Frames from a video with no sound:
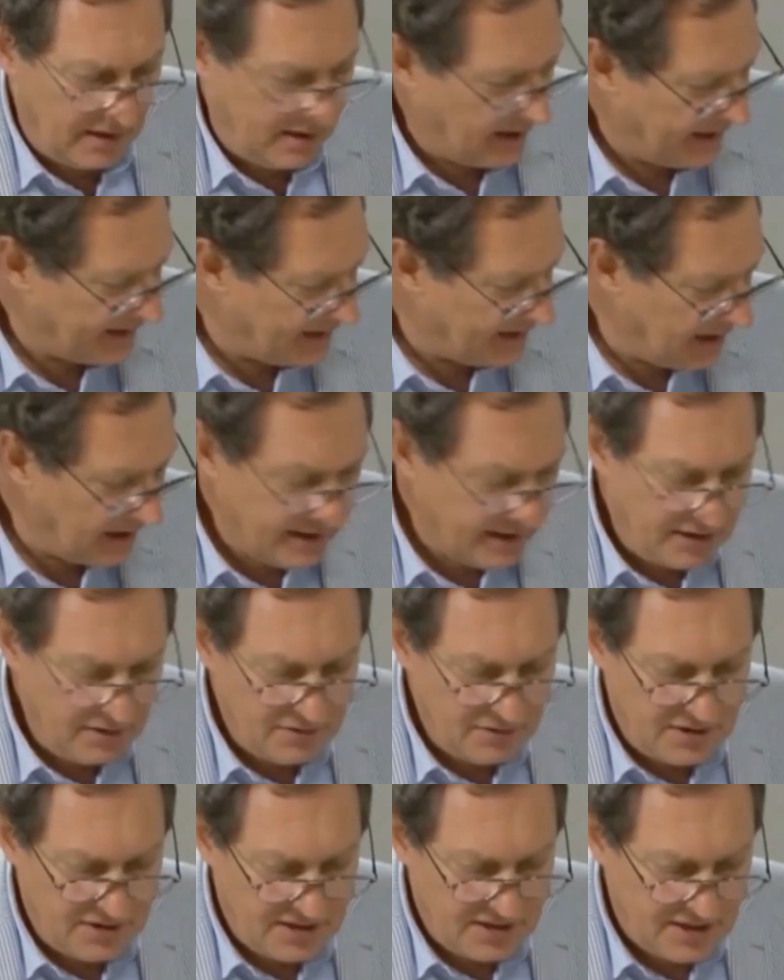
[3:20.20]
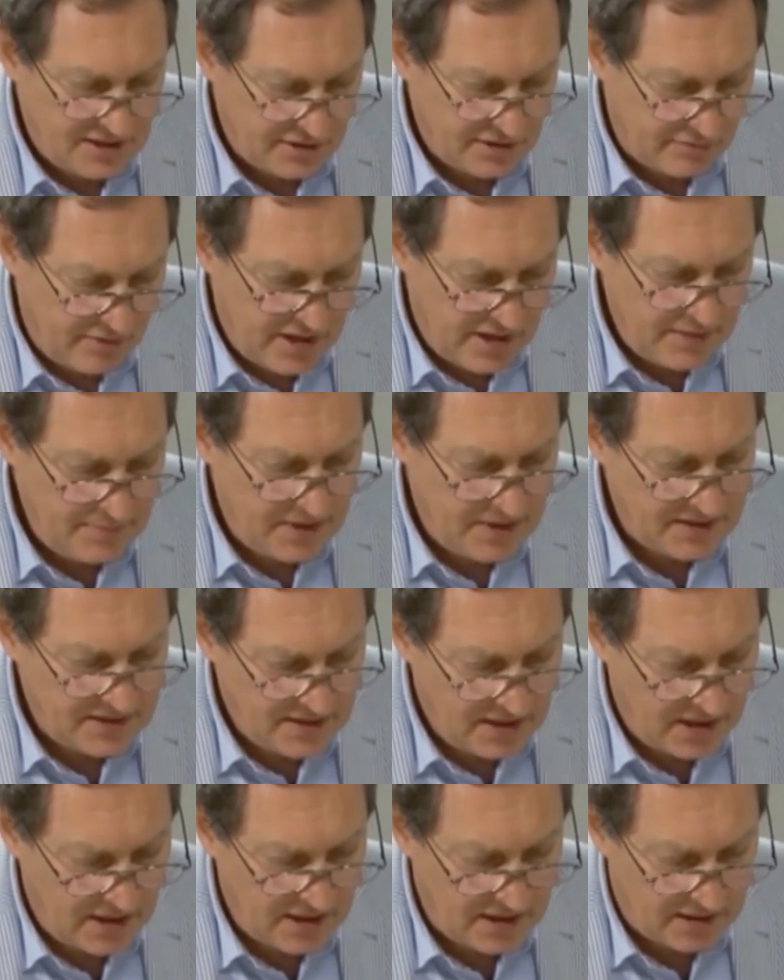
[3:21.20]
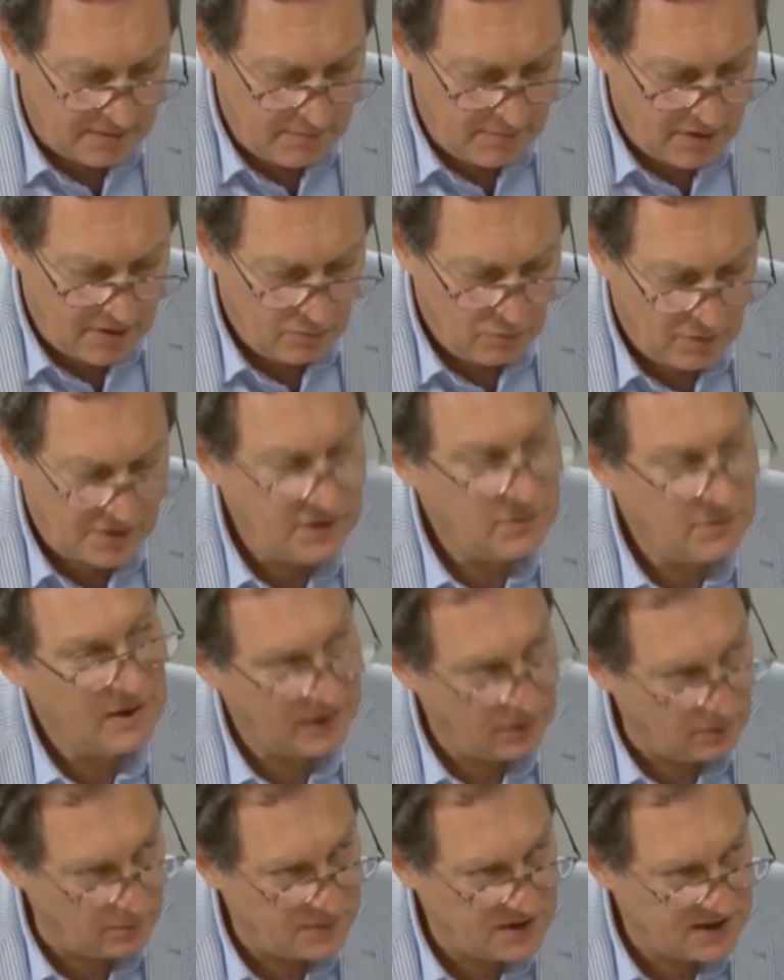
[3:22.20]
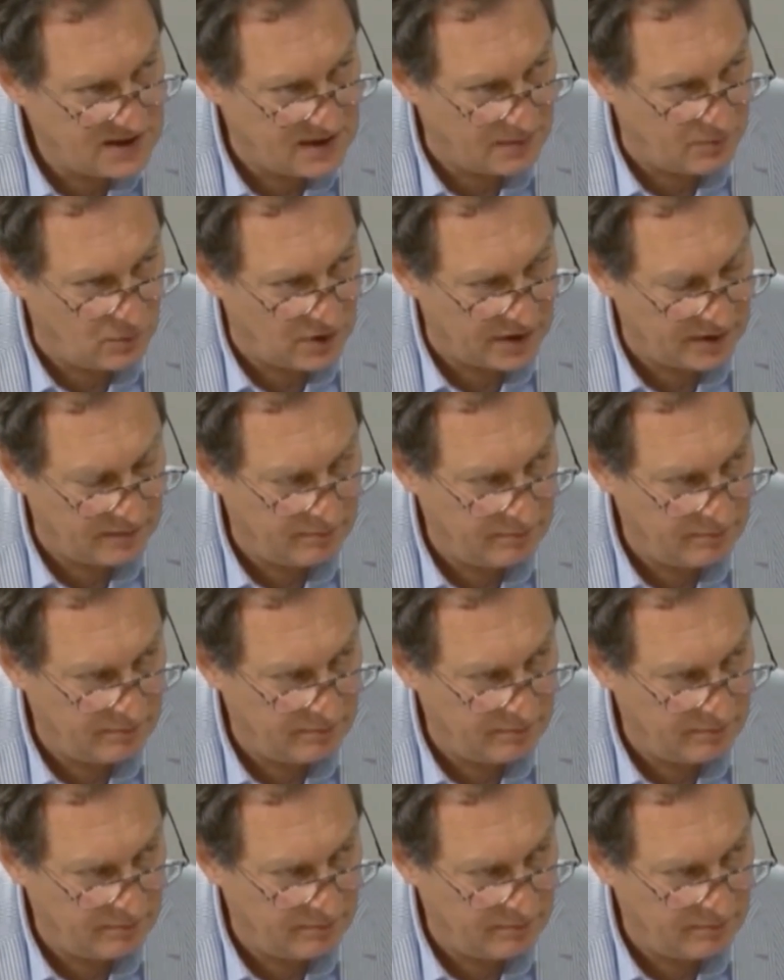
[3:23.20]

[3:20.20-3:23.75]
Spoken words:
I'd like you to describe a time when you helped someone.